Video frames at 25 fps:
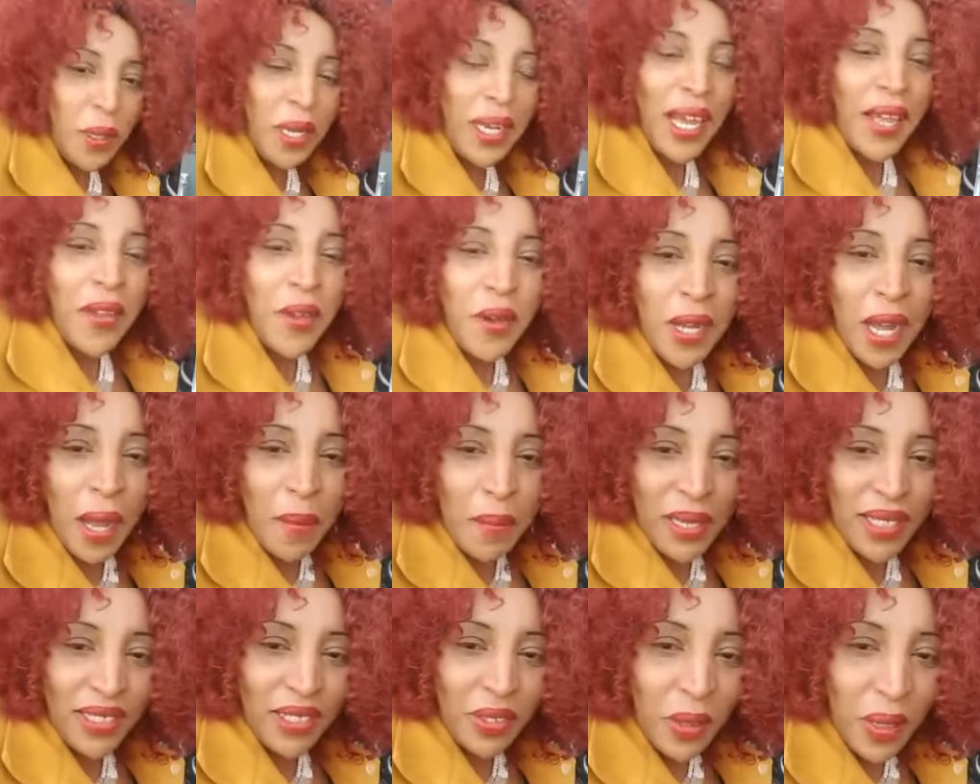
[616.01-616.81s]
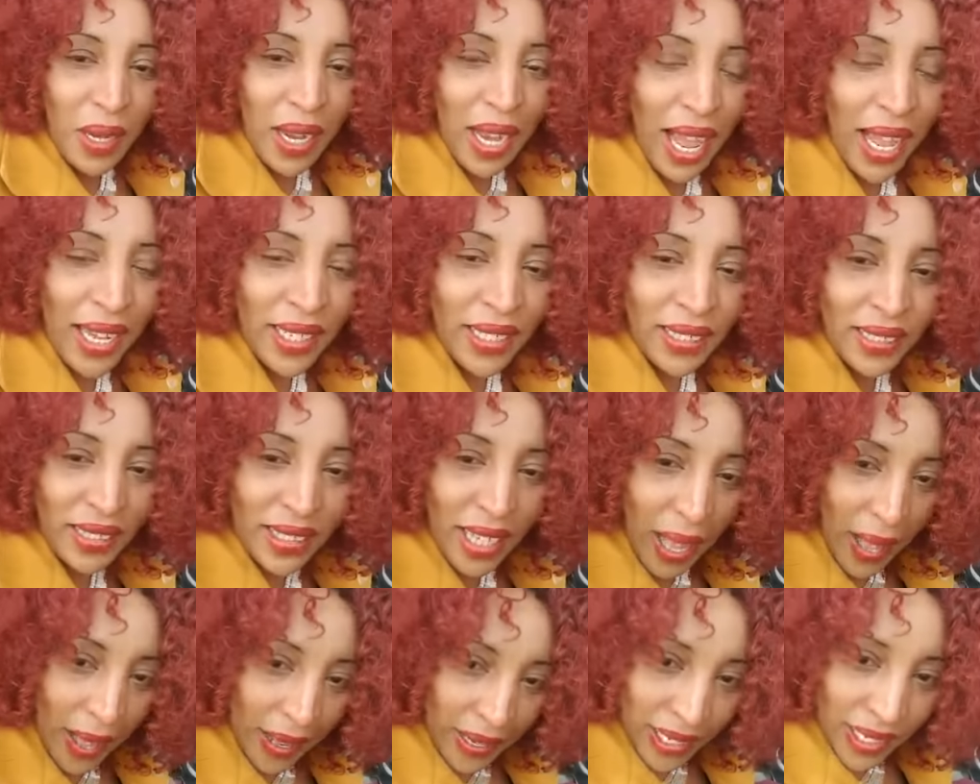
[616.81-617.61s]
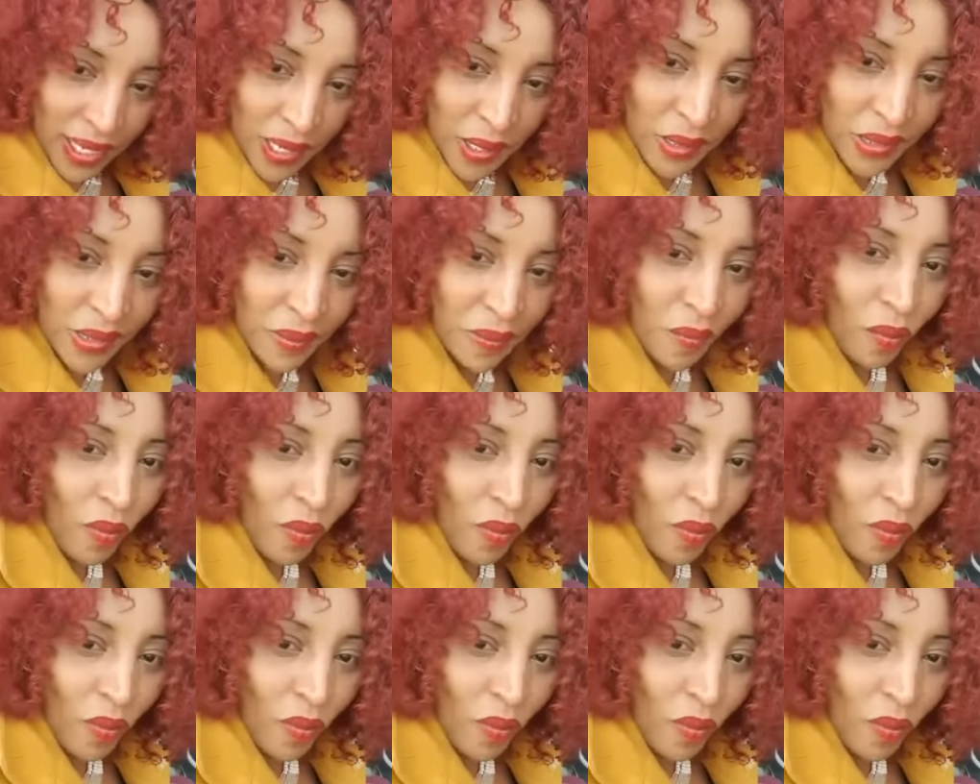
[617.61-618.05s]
when are you coming to London?